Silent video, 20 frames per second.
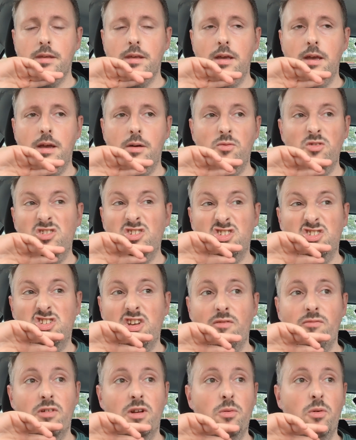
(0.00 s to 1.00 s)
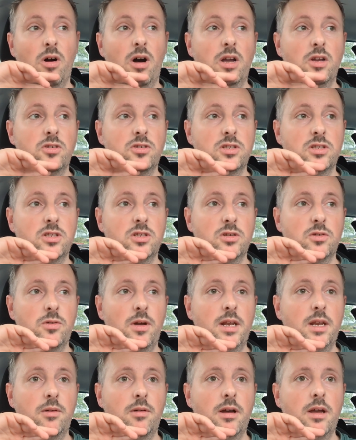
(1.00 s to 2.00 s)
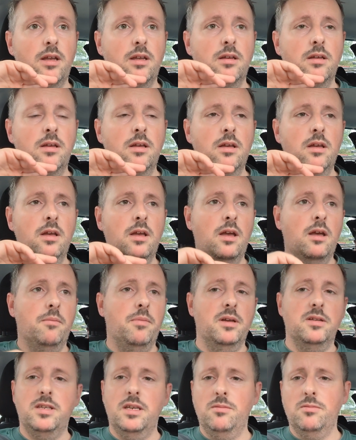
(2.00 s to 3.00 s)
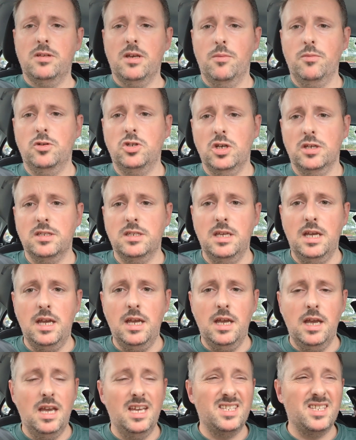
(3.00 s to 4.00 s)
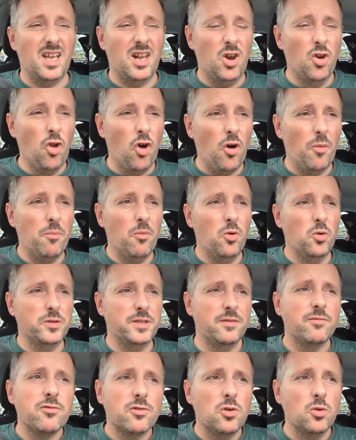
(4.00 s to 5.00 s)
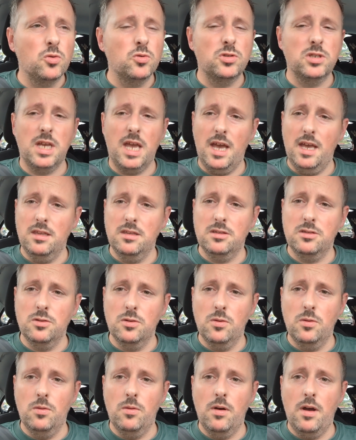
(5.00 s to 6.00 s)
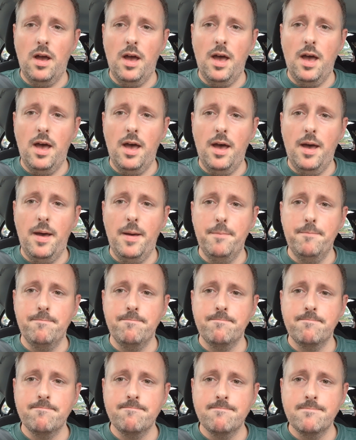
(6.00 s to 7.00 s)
which is generally what I used to do anyway. But it seems like with Just Eat, it's a lot more difficult to cancel the